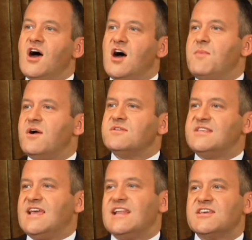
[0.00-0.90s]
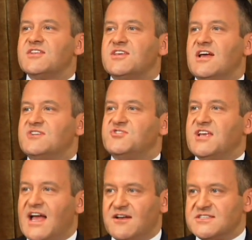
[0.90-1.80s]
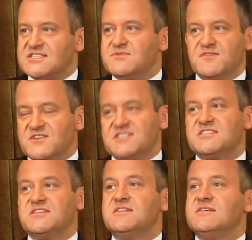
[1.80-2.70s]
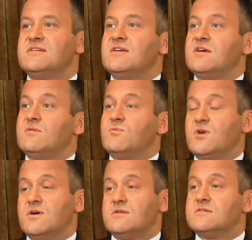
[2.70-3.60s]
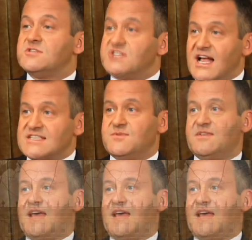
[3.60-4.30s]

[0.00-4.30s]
Among the elegant country houses we visited were Chatsworth